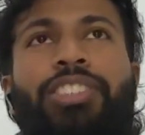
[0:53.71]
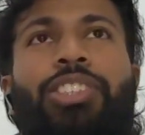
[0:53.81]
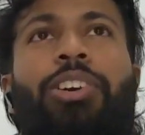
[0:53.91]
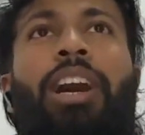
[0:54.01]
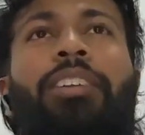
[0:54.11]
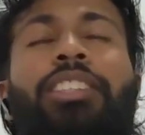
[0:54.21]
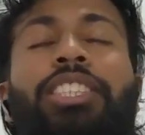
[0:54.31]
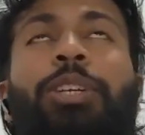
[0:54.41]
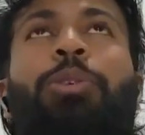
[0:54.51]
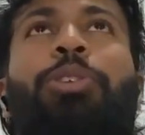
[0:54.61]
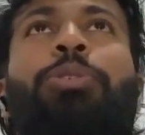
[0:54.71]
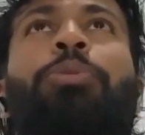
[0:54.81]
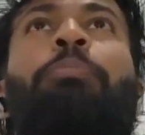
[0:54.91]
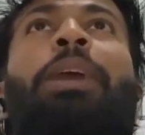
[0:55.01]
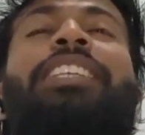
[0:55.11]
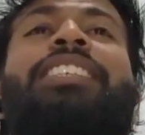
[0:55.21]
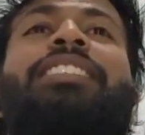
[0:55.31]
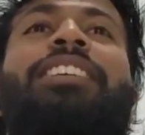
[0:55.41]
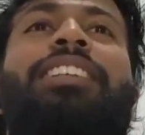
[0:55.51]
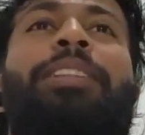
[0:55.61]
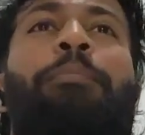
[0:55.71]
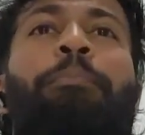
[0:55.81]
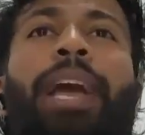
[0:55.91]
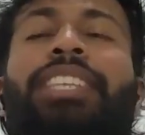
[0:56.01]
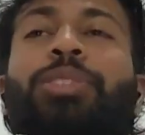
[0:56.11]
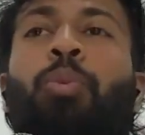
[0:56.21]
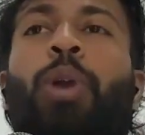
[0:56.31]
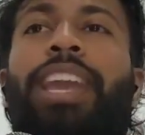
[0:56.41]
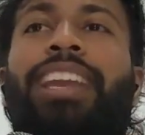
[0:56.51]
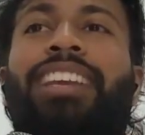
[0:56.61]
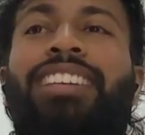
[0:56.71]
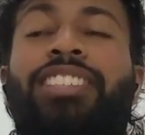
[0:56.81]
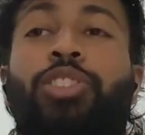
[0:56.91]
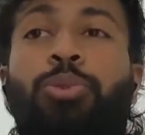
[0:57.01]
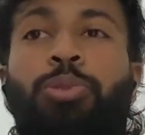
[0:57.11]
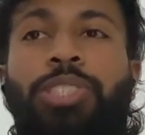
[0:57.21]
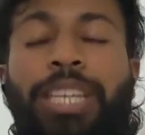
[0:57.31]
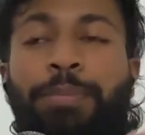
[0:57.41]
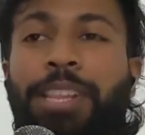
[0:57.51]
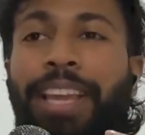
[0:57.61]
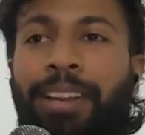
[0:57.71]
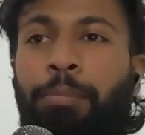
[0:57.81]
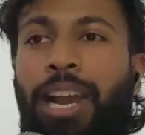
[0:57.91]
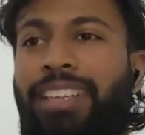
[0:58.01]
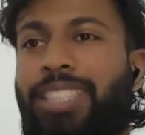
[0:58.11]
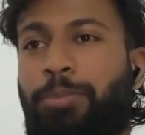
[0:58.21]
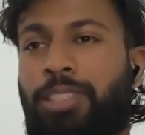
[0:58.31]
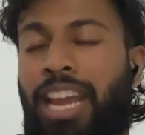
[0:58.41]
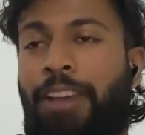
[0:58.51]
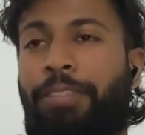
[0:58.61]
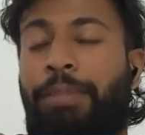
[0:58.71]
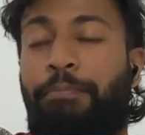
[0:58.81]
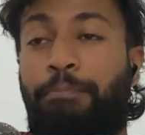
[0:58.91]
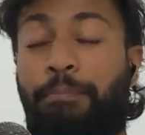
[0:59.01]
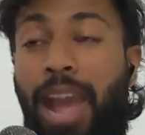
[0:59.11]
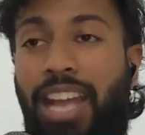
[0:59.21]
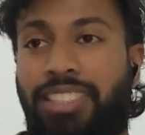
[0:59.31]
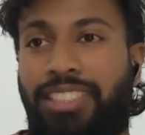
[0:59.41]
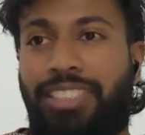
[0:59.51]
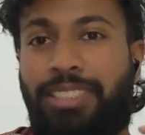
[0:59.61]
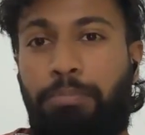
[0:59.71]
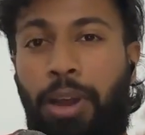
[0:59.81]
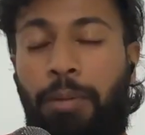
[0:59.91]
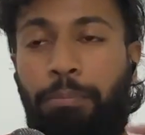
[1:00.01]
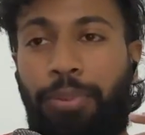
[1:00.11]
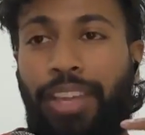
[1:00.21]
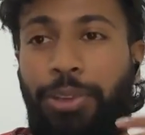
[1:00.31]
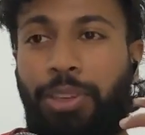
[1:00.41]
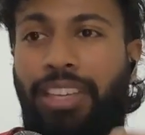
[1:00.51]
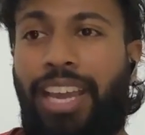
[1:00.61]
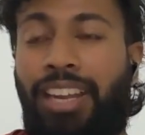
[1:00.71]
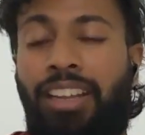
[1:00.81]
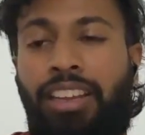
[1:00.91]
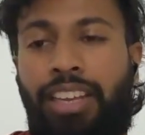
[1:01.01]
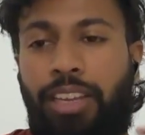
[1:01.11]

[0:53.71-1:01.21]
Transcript: So I'm going to share with you basically the best way to stimulate your biceps and have the nastiest pump that you can get.